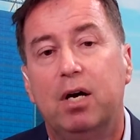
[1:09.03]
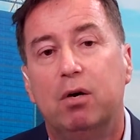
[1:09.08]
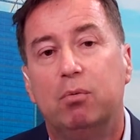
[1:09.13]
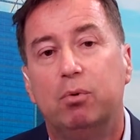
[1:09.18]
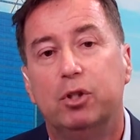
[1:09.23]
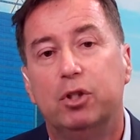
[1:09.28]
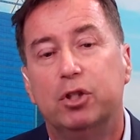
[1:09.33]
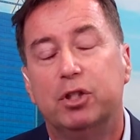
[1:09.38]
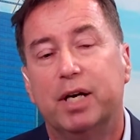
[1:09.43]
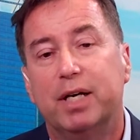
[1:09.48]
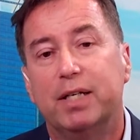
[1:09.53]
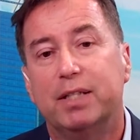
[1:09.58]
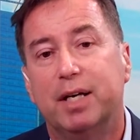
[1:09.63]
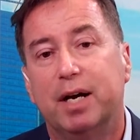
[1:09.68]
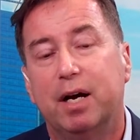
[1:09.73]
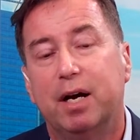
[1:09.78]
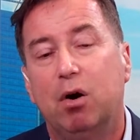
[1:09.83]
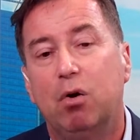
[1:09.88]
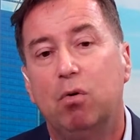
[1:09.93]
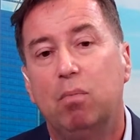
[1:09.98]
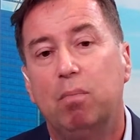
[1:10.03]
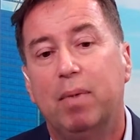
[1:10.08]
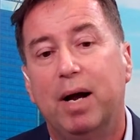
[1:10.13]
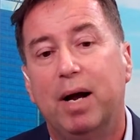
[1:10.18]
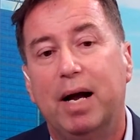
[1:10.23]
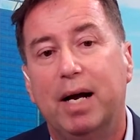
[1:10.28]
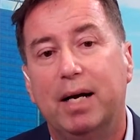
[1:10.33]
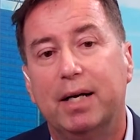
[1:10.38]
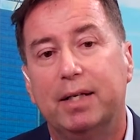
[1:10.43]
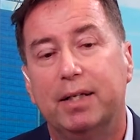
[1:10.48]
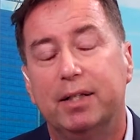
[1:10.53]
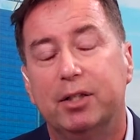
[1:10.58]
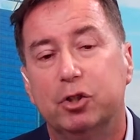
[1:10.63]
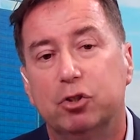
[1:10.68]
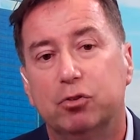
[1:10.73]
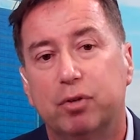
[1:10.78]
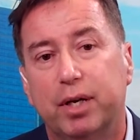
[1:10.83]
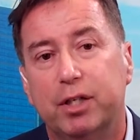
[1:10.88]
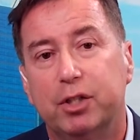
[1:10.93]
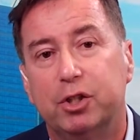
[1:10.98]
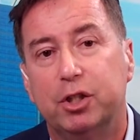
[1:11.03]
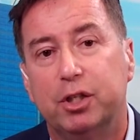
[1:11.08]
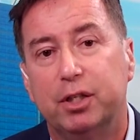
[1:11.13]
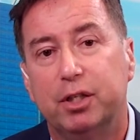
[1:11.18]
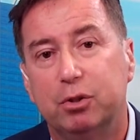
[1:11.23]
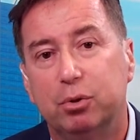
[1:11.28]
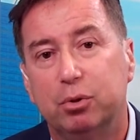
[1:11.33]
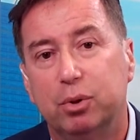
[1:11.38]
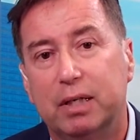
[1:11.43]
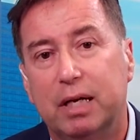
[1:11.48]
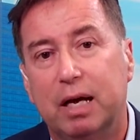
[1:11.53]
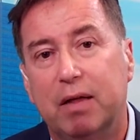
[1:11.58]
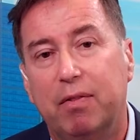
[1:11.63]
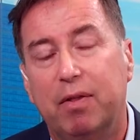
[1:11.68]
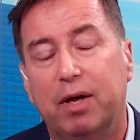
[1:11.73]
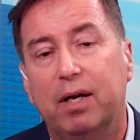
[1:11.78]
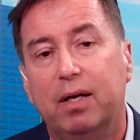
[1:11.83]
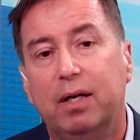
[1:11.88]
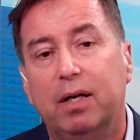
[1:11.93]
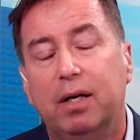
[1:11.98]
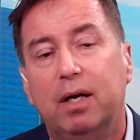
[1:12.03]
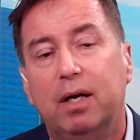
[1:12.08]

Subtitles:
which takes our whole marketing strategy into another